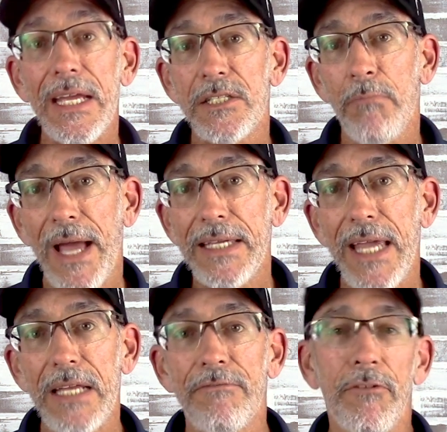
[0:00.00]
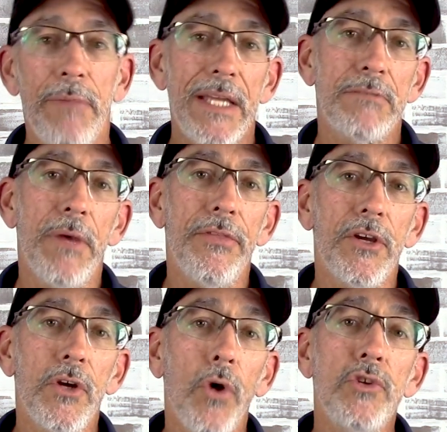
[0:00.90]
it's Mike Caton from Ace
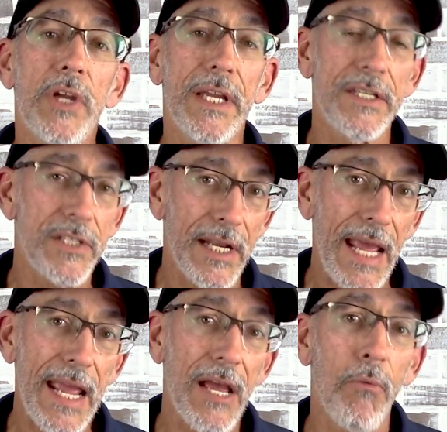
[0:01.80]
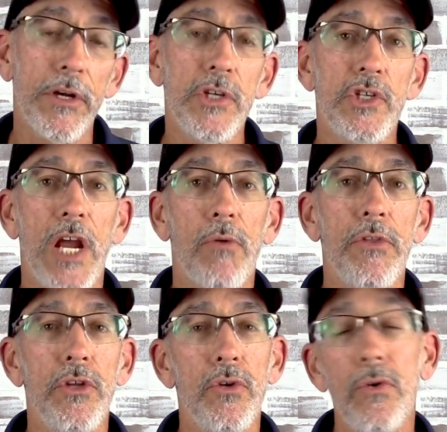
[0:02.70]
Method Coaching, and today I want to share
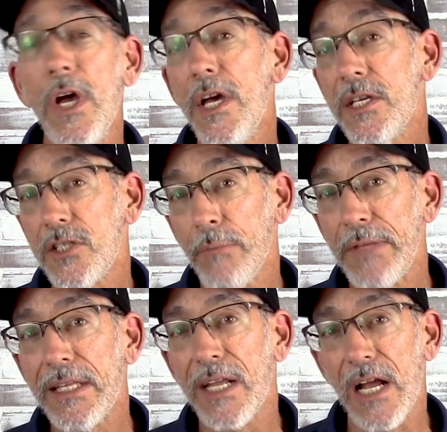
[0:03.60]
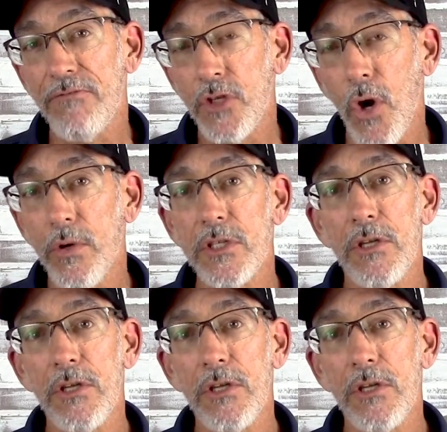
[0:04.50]
with you something that I've noticed